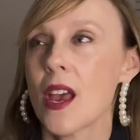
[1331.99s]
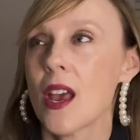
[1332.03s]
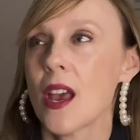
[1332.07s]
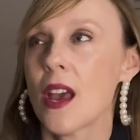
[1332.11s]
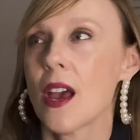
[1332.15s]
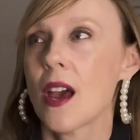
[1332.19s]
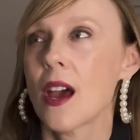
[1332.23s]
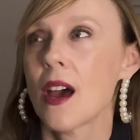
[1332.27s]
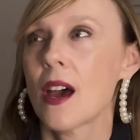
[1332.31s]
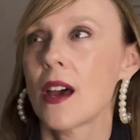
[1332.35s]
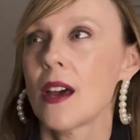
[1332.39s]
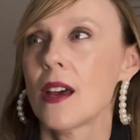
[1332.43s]

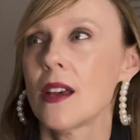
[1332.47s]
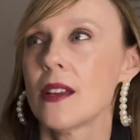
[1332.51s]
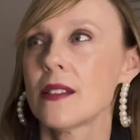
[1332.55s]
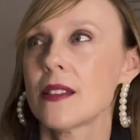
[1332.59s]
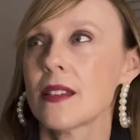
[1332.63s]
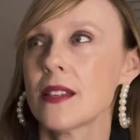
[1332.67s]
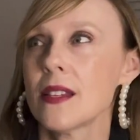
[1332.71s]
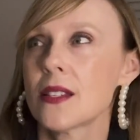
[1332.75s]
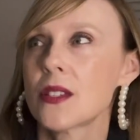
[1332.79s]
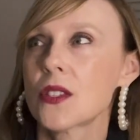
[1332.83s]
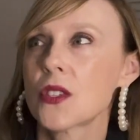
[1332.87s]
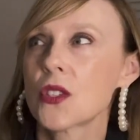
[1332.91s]
and
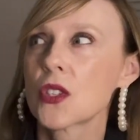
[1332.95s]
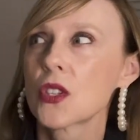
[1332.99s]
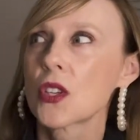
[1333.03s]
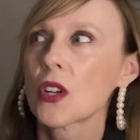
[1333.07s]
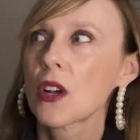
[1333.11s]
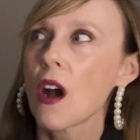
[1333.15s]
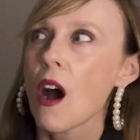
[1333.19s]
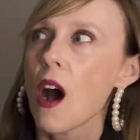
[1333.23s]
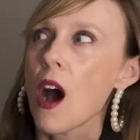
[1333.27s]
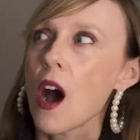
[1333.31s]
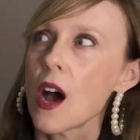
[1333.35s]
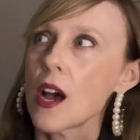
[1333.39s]
it's
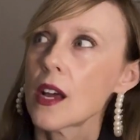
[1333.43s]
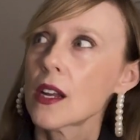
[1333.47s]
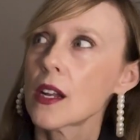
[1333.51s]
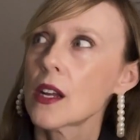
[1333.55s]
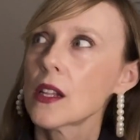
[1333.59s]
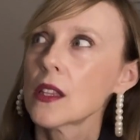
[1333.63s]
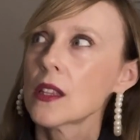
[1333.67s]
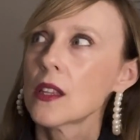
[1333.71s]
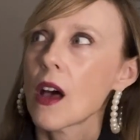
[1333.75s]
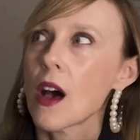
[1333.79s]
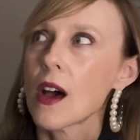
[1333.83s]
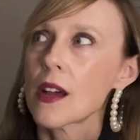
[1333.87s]
got a
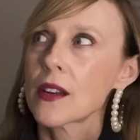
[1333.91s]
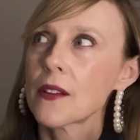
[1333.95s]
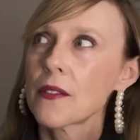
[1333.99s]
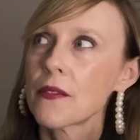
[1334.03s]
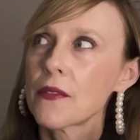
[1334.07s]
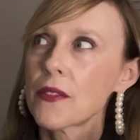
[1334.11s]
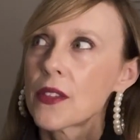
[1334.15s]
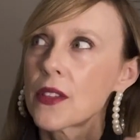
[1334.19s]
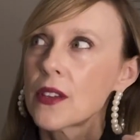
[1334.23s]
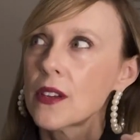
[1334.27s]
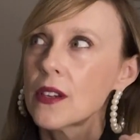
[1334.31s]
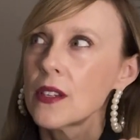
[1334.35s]
lot
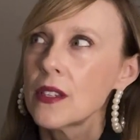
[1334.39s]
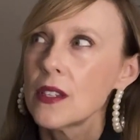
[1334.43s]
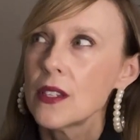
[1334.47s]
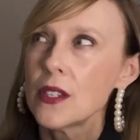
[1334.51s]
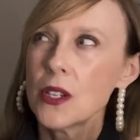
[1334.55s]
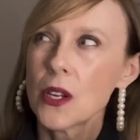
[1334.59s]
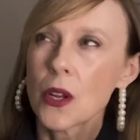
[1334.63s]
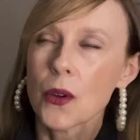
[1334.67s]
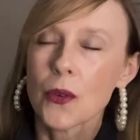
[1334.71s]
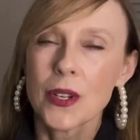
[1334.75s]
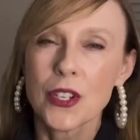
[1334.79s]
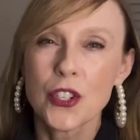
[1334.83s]
of the,
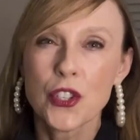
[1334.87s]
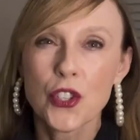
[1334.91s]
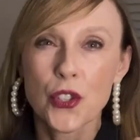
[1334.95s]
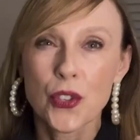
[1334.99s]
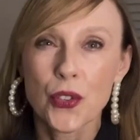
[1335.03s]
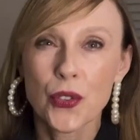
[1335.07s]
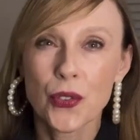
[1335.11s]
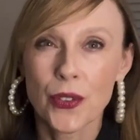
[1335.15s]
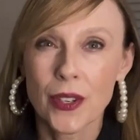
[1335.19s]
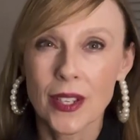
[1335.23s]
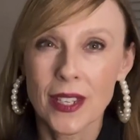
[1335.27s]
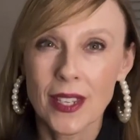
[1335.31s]
you know,
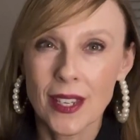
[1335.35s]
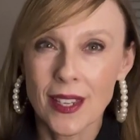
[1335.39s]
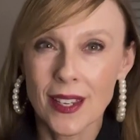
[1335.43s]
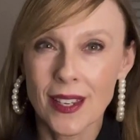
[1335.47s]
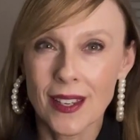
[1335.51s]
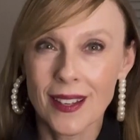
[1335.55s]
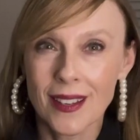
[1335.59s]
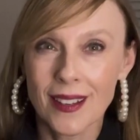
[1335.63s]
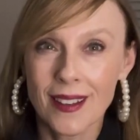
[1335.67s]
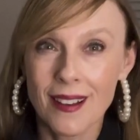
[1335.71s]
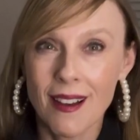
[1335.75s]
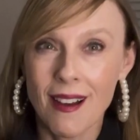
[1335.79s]

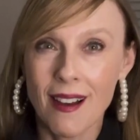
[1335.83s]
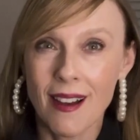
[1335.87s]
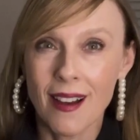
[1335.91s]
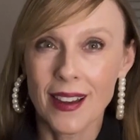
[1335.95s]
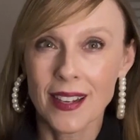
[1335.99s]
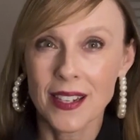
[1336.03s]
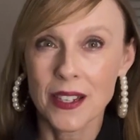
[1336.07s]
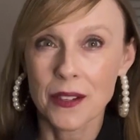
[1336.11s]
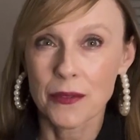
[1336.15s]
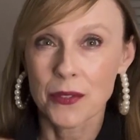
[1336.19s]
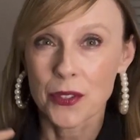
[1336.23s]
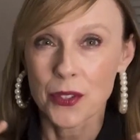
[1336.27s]
intriguing
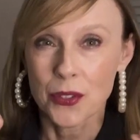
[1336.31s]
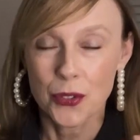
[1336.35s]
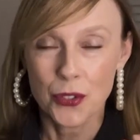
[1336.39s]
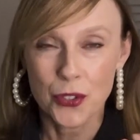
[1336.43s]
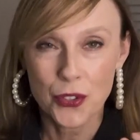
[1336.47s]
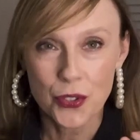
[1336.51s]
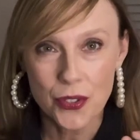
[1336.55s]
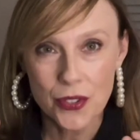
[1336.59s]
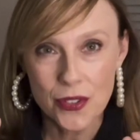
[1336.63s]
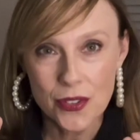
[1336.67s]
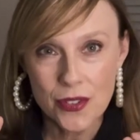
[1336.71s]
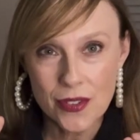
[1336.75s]
kind of
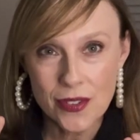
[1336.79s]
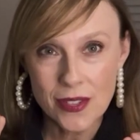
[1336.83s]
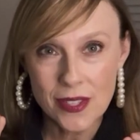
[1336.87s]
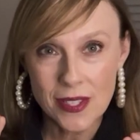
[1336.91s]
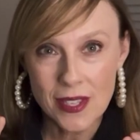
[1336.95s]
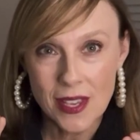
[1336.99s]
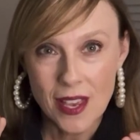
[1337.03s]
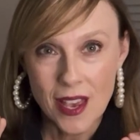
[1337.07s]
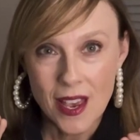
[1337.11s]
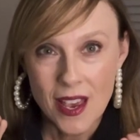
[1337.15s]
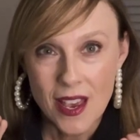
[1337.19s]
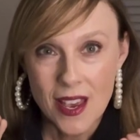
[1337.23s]
neutrals.
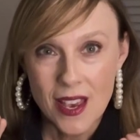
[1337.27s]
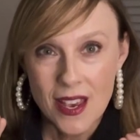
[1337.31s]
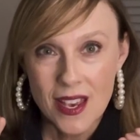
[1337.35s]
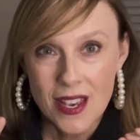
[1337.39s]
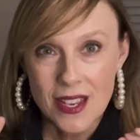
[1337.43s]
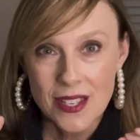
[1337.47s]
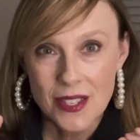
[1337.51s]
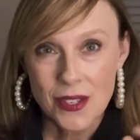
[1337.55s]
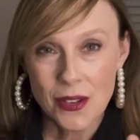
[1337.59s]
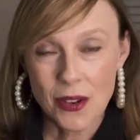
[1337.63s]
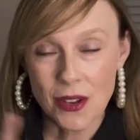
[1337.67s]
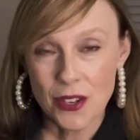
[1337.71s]

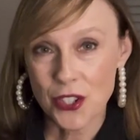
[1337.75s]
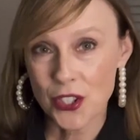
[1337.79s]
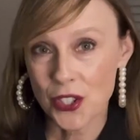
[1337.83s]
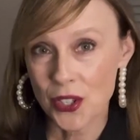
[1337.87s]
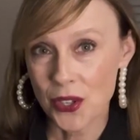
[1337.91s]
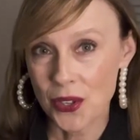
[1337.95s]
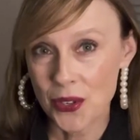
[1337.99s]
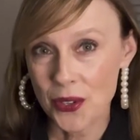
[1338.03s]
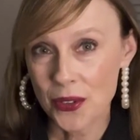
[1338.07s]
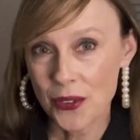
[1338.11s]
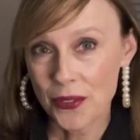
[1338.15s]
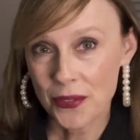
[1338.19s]
So I'll show
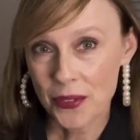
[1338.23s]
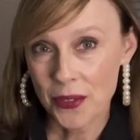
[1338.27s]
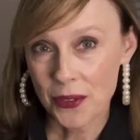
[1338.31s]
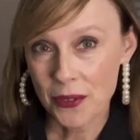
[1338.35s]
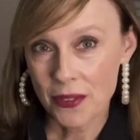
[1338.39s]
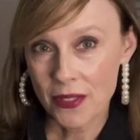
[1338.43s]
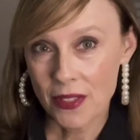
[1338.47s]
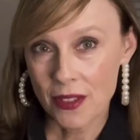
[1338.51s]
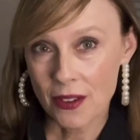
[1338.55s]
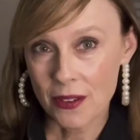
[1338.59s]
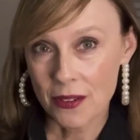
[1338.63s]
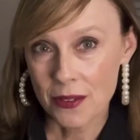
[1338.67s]
you a few
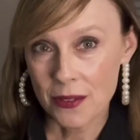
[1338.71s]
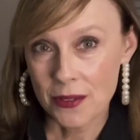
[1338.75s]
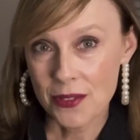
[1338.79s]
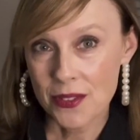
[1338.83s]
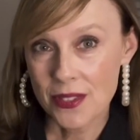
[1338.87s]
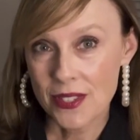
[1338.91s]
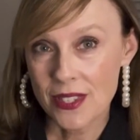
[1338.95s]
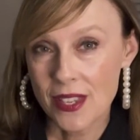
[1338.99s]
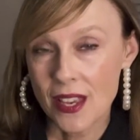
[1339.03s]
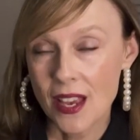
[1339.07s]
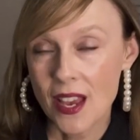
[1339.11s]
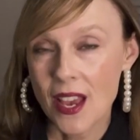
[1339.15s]
of
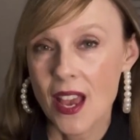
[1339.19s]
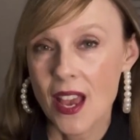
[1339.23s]
those.